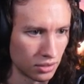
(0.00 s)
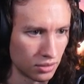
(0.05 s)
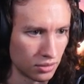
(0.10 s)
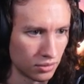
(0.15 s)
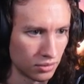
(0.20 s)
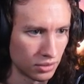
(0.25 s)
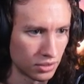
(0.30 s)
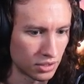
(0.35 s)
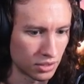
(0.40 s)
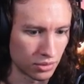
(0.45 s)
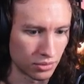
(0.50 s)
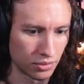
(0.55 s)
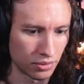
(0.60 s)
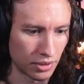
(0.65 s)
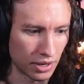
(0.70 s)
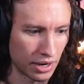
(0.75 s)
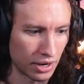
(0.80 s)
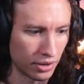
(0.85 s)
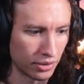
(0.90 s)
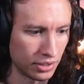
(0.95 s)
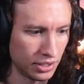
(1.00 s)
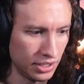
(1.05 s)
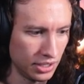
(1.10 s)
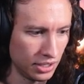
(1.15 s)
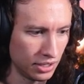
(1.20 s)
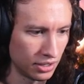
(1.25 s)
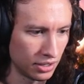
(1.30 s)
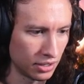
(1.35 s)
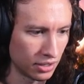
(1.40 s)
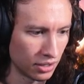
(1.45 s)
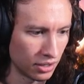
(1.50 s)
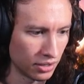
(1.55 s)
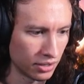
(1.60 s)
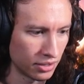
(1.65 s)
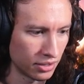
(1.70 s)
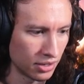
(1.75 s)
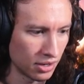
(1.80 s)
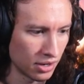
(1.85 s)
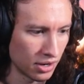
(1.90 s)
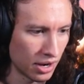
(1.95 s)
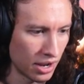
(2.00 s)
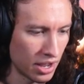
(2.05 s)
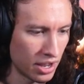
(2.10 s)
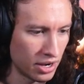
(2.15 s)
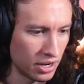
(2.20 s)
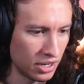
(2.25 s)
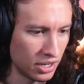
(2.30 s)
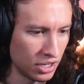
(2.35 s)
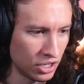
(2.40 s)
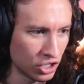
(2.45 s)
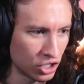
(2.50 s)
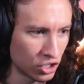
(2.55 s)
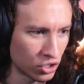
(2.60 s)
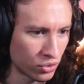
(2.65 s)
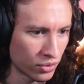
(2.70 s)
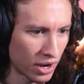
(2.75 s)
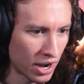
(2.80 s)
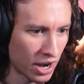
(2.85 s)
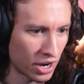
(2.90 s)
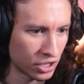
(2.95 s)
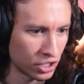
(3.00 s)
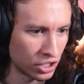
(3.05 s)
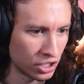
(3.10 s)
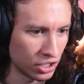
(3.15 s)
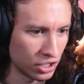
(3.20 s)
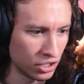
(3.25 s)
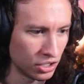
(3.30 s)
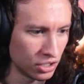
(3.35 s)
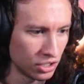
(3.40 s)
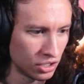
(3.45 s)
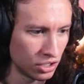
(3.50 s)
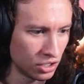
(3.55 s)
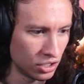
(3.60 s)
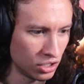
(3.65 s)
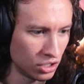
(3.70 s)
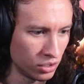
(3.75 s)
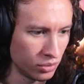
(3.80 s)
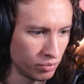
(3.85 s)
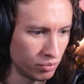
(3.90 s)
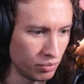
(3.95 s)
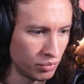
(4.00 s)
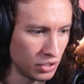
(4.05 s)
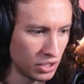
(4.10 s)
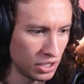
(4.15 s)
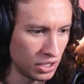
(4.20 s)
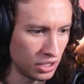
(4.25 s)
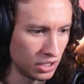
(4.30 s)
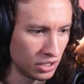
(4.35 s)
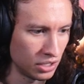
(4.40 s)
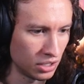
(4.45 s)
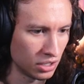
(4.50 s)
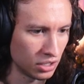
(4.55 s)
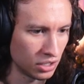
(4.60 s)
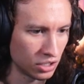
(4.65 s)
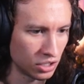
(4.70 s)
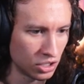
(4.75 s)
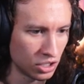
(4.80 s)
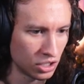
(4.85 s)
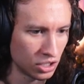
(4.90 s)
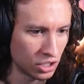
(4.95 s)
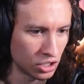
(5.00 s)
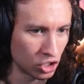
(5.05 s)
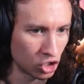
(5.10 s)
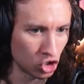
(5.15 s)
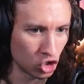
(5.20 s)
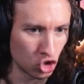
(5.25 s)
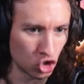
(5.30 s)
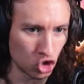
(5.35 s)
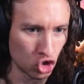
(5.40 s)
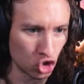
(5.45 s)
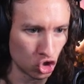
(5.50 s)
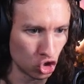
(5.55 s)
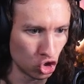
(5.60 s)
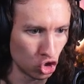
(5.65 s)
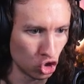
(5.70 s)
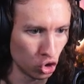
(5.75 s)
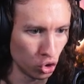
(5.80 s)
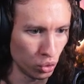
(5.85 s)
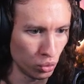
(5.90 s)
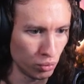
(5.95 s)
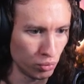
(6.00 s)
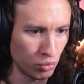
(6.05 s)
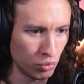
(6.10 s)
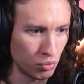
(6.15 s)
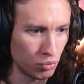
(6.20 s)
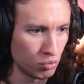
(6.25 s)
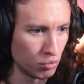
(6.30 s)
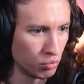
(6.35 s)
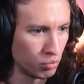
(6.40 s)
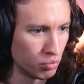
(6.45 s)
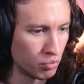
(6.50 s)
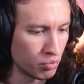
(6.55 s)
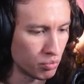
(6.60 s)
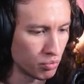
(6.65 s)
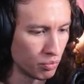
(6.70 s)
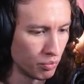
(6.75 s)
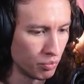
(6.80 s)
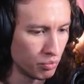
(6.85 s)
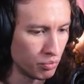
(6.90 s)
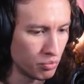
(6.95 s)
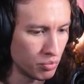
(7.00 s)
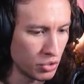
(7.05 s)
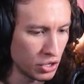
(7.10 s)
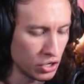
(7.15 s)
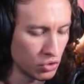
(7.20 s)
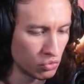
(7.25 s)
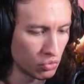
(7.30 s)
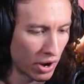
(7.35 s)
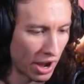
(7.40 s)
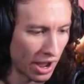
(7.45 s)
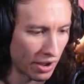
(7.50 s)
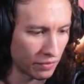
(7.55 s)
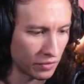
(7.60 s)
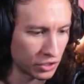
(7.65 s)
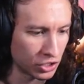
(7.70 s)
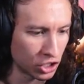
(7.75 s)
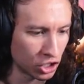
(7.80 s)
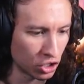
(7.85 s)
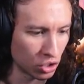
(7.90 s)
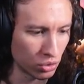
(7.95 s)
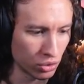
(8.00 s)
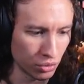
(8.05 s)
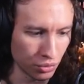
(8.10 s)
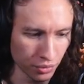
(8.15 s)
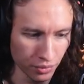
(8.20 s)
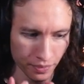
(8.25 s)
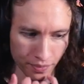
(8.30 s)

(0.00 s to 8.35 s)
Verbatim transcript: What's around here? Are there any trashes to be to be ravaged through?